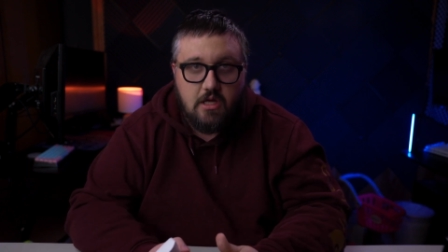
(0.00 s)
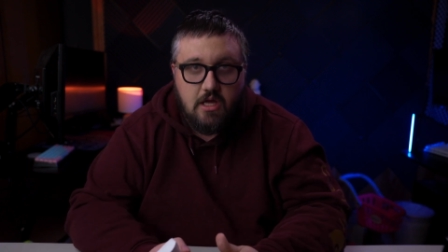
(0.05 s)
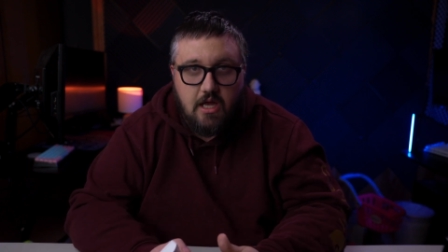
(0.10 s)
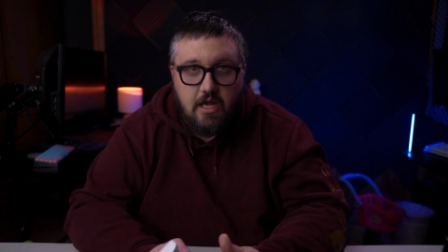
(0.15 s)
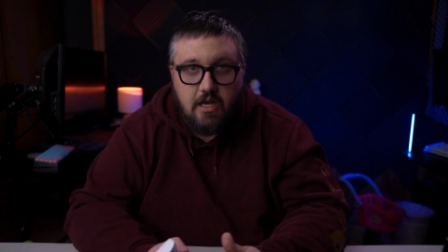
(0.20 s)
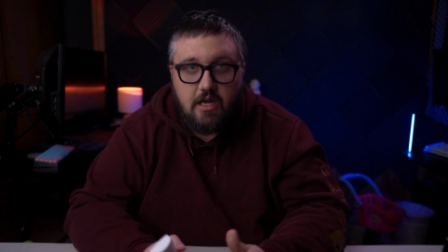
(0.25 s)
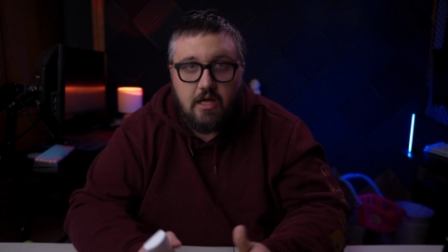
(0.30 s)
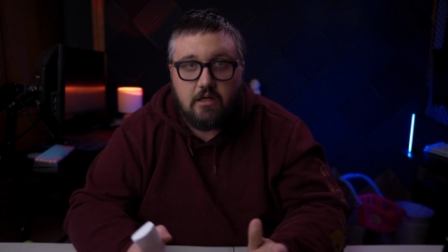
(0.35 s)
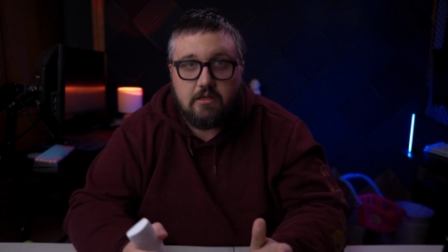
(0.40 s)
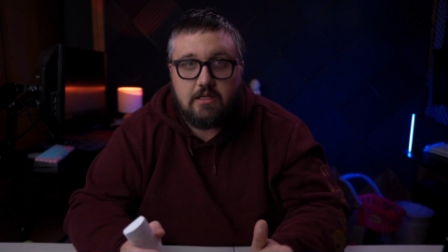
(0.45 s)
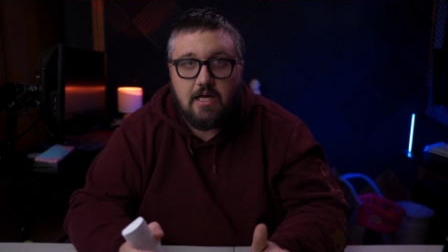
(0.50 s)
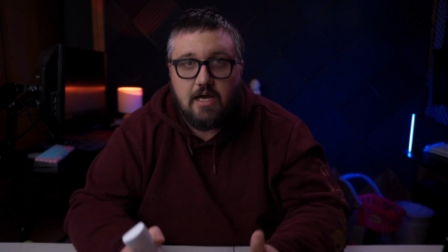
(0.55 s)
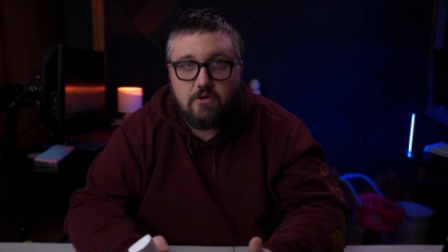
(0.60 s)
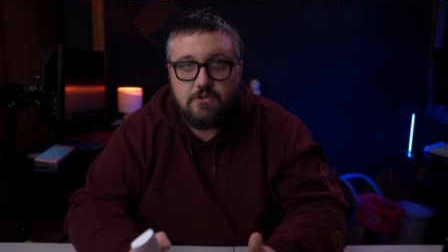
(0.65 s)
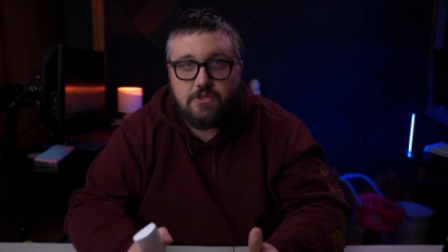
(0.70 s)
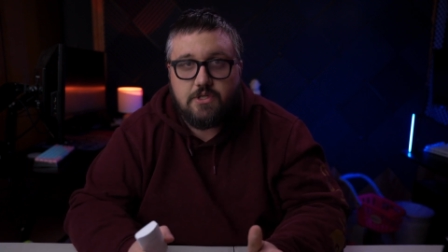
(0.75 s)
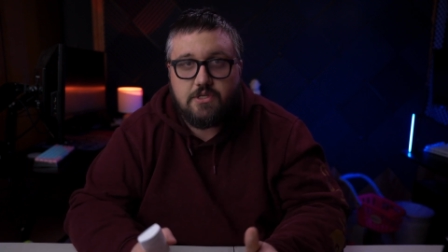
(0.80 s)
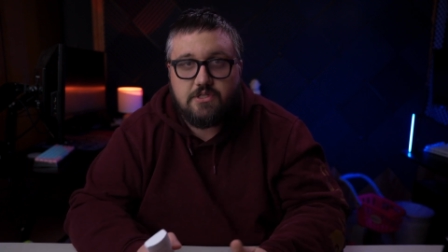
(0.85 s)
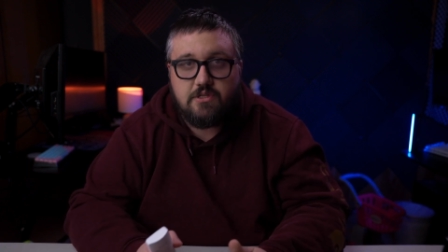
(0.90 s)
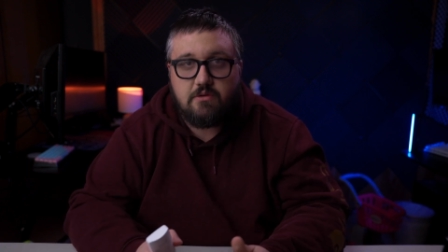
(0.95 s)
And it
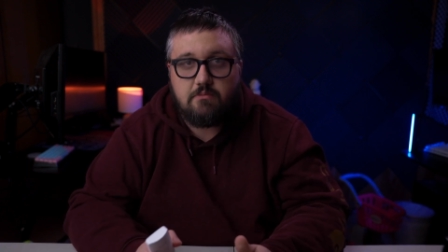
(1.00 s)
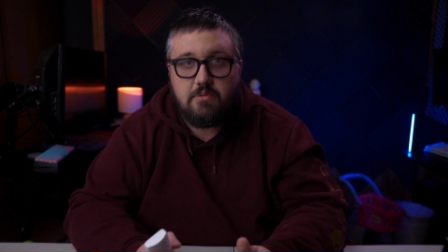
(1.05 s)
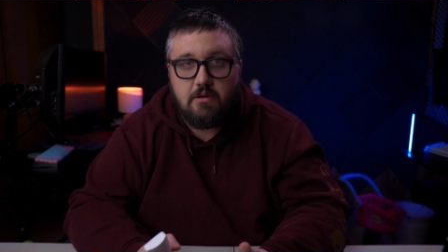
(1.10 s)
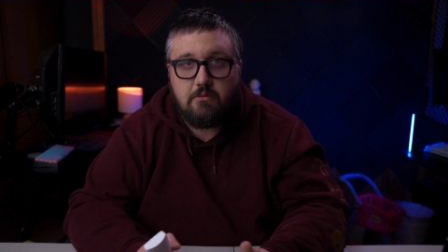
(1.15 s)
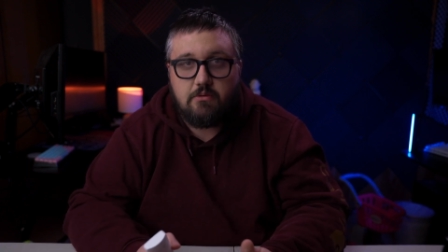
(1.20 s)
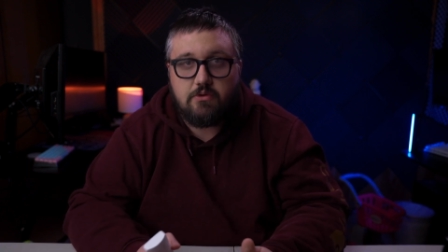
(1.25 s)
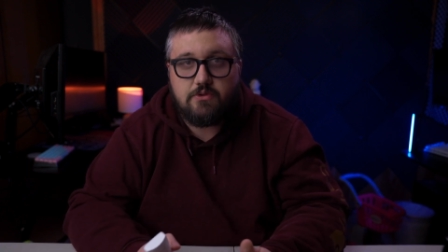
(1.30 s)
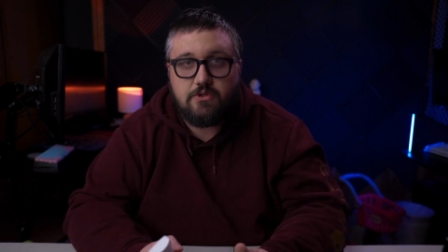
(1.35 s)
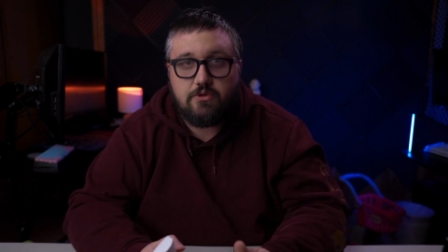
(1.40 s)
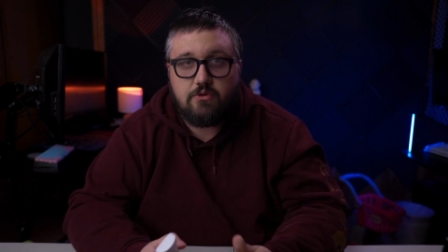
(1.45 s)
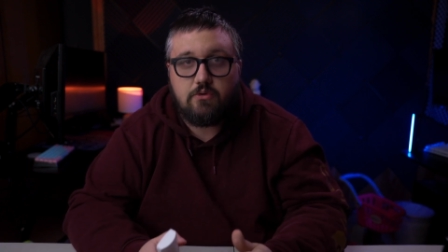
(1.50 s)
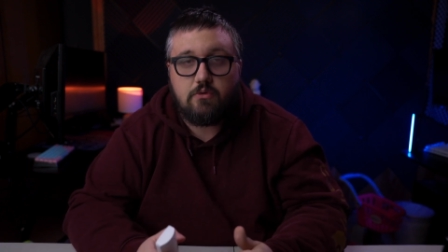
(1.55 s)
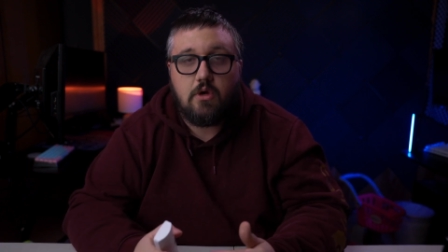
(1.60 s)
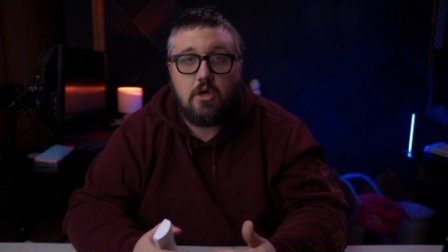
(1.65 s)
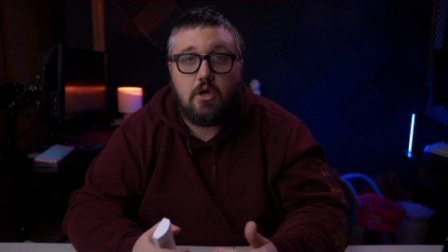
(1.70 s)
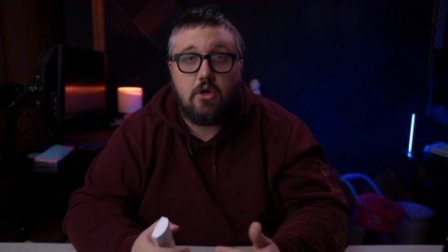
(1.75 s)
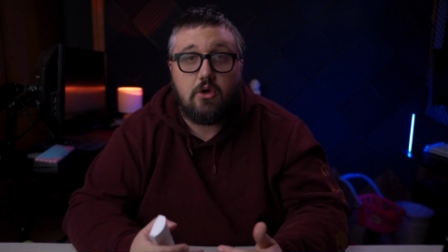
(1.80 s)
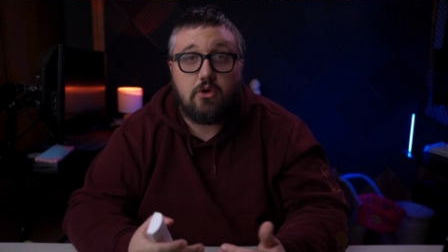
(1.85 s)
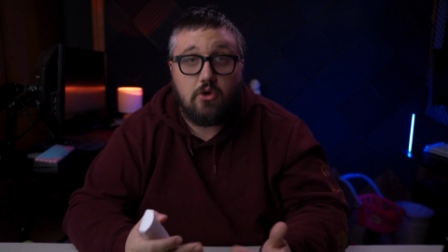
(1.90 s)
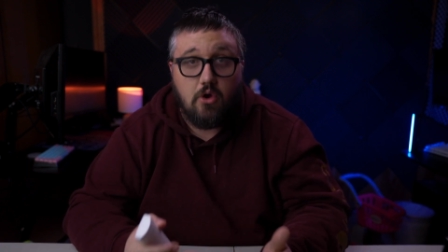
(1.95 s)
allows us to be able to
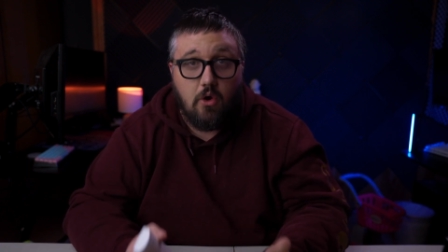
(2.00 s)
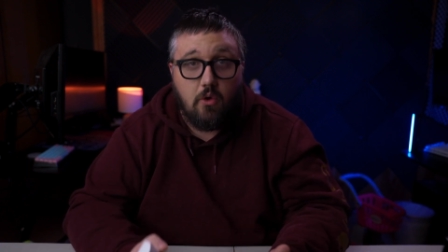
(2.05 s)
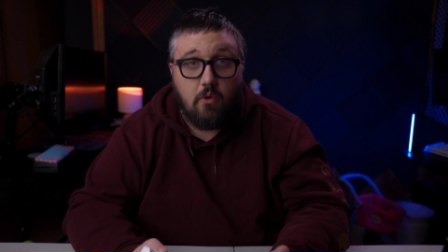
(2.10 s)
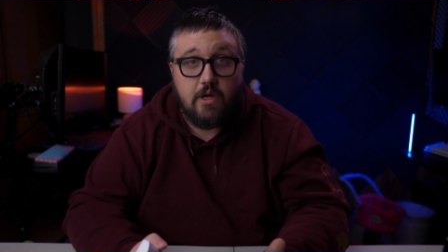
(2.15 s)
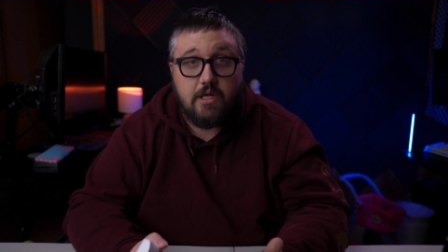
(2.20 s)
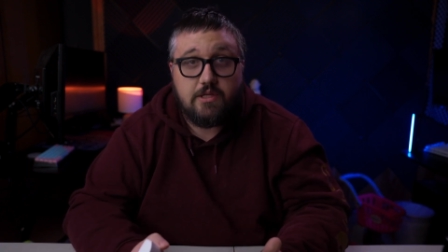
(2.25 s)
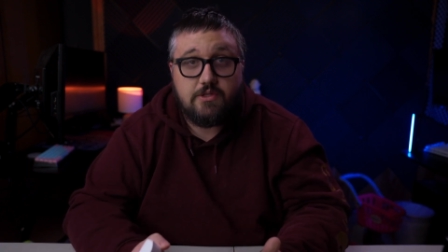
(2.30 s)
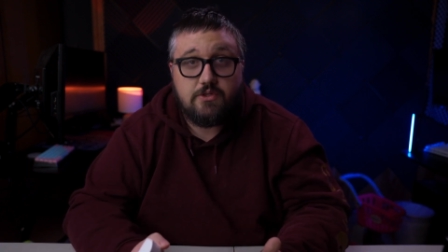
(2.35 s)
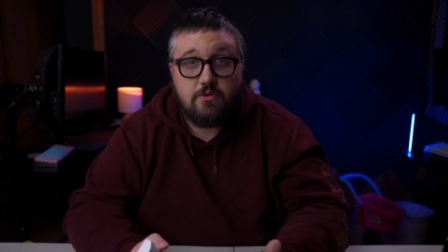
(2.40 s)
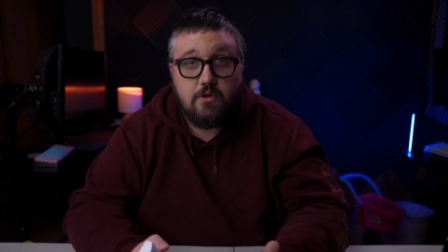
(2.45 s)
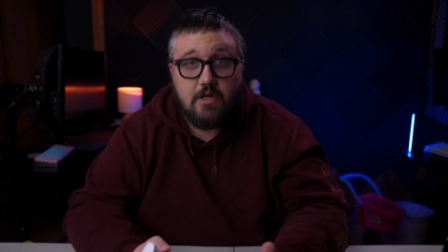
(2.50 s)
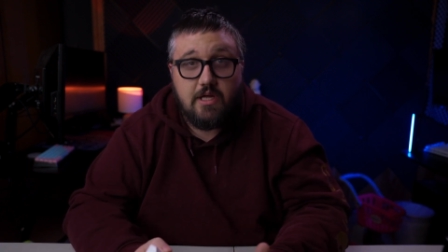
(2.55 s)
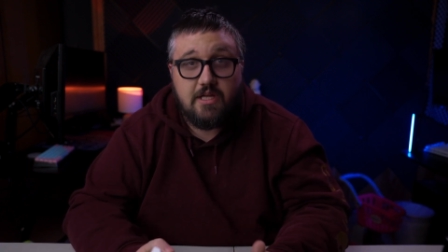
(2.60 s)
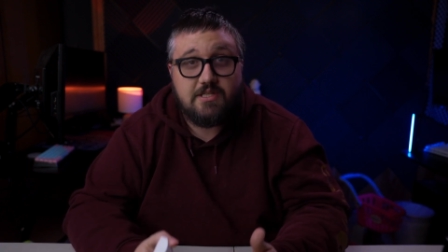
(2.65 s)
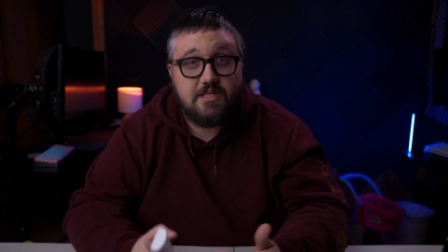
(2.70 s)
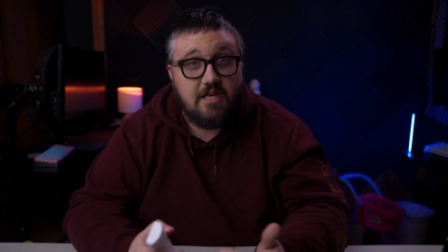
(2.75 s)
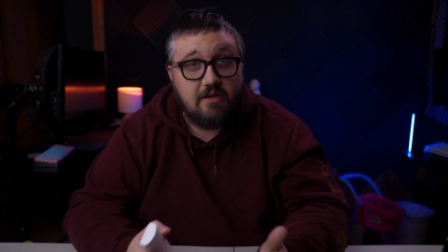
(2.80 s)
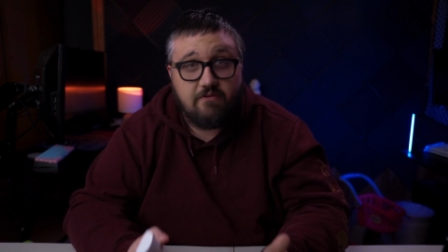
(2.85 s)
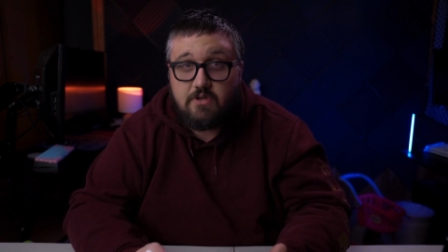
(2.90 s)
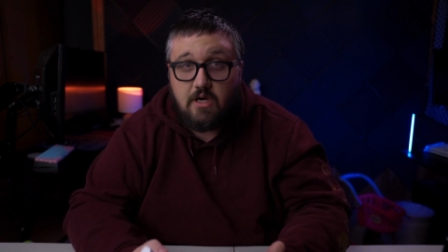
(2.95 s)
go into it and
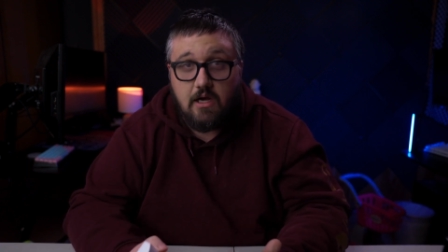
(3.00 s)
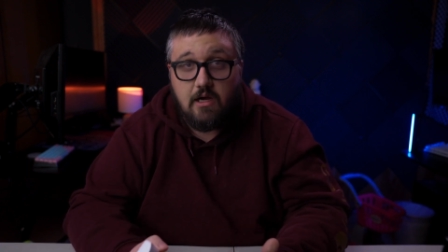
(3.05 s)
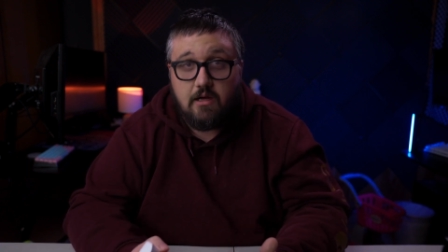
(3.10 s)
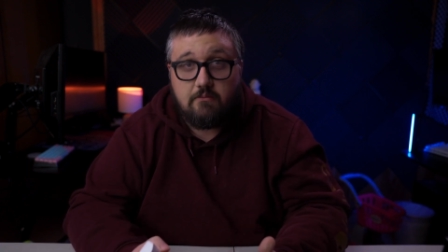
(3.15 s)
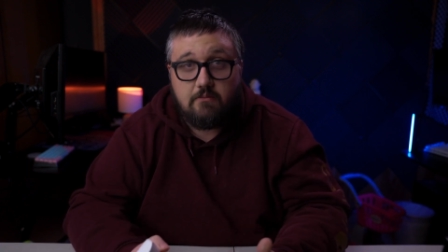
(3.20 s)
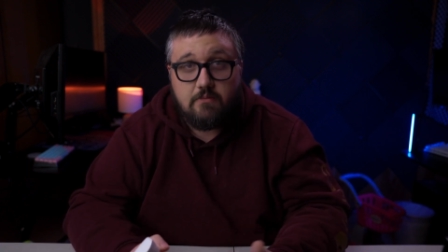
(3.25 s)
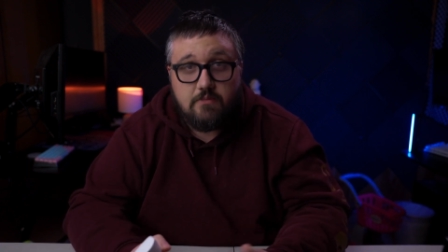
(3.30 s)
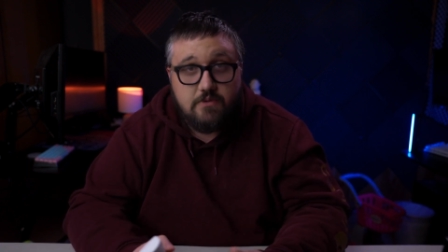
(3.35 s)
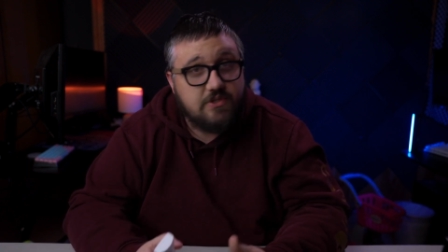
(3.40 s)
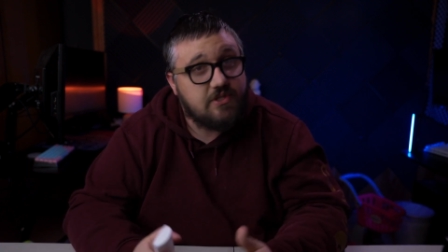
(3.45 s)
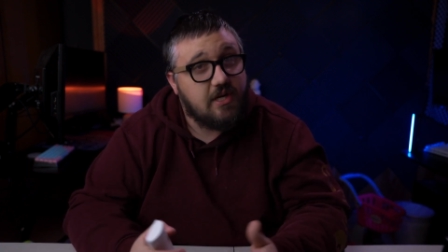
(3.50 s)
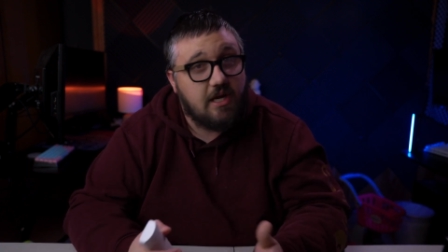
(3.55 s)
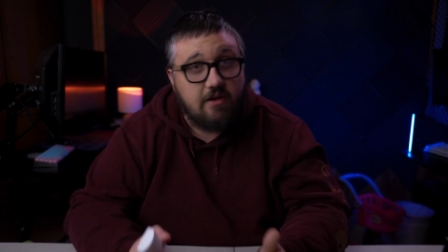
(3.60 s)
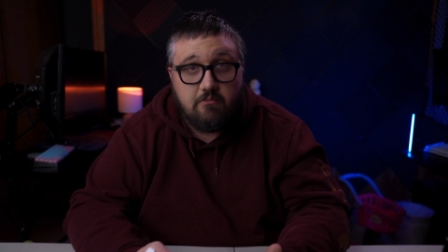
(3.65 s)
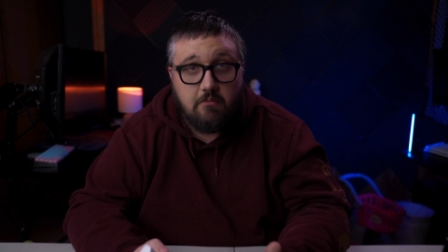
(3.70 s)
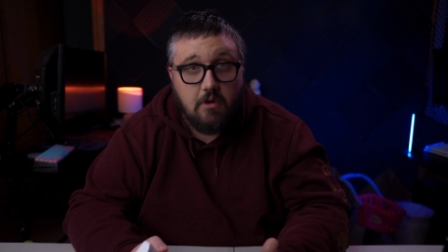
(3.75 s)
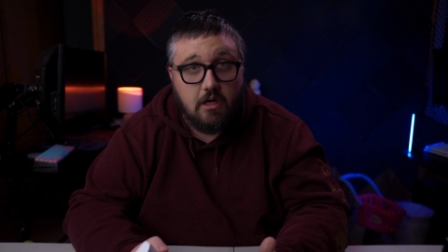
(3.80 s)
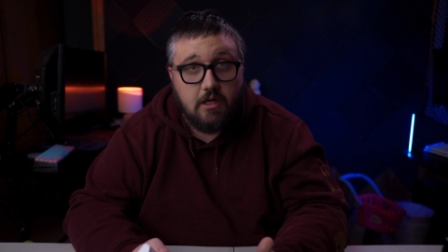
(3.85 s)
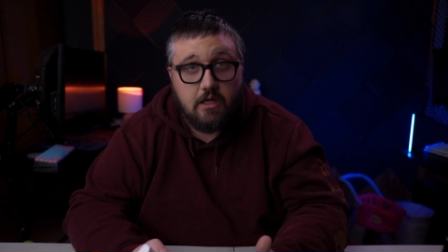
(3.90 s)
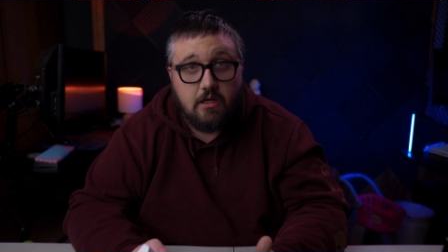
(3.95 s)
save time, save
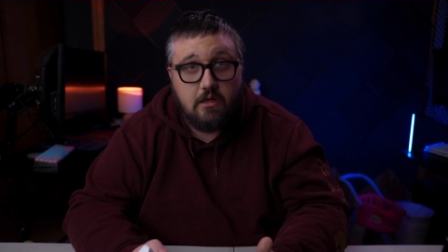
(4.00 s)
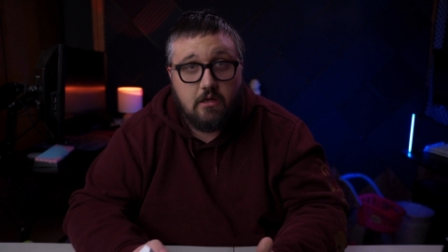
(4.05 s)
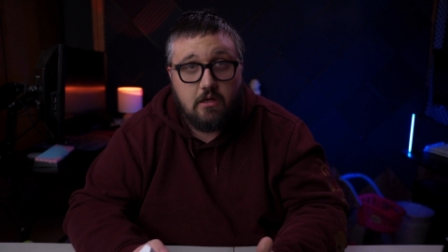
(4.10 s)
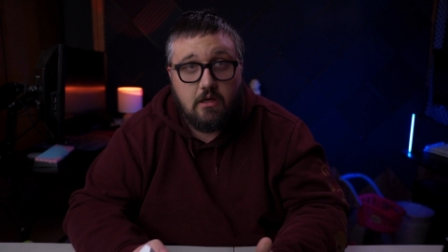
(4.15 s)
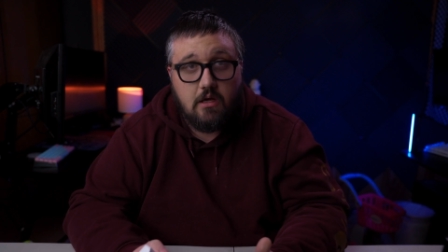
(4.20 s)
money,